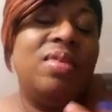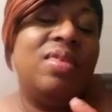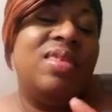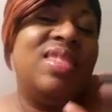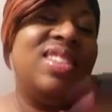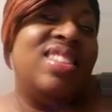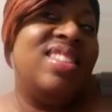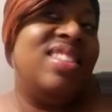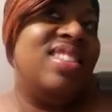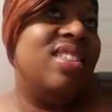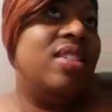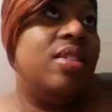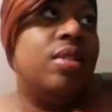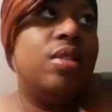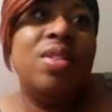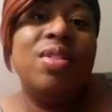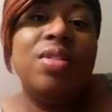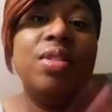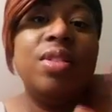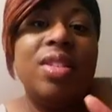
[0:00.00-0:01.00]
it
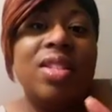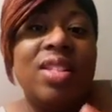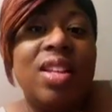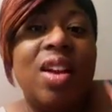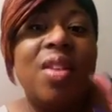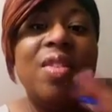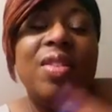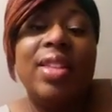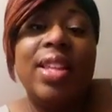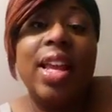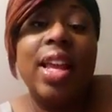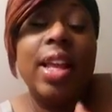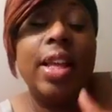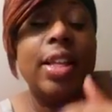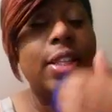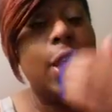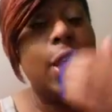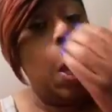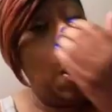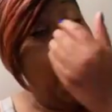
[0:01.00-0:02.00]
was just certain
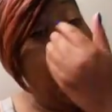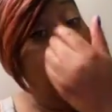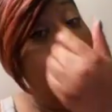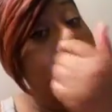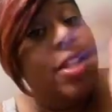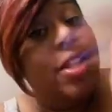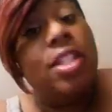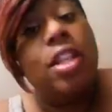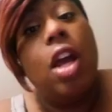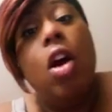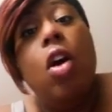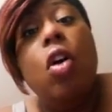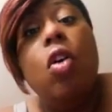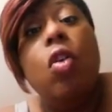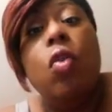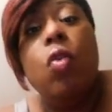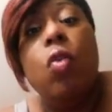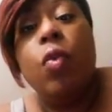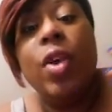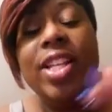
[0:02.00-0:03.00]
things.
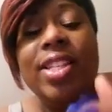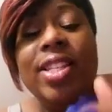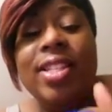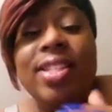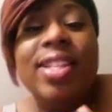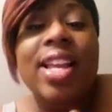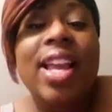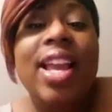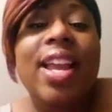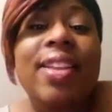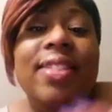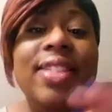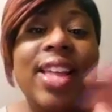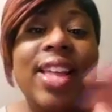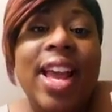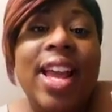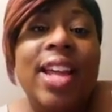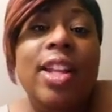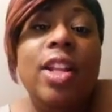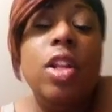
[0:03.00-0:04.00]
So we see
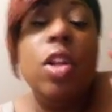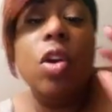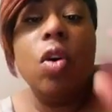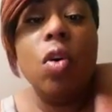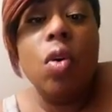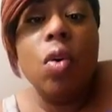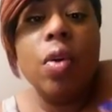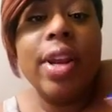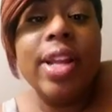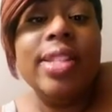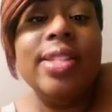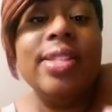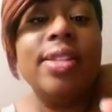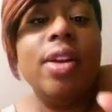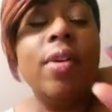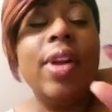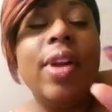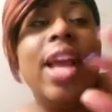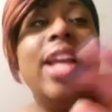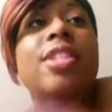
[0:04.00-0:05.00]
that Lawrence,
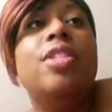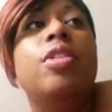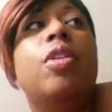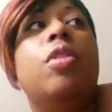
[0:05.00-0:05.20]
okay, so